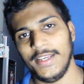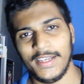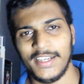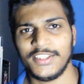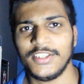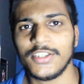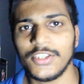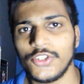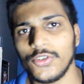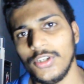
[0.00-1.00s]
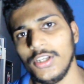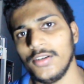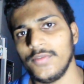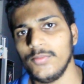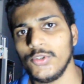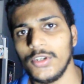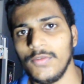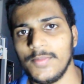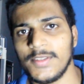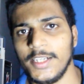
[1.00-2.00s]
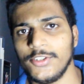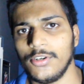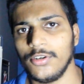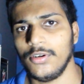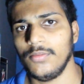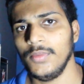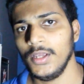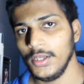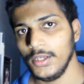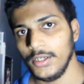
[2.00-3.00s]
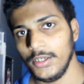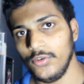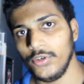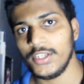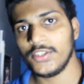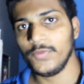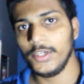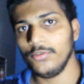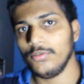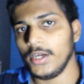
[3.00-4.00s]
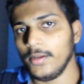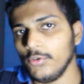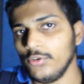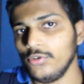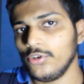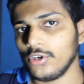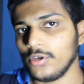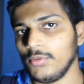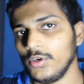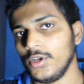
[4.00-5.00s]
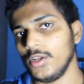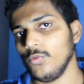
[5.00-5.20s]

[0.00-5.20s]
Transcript: Hey guys, this is Joel here from joelwebsites.com. In today's video, I'm going to talk about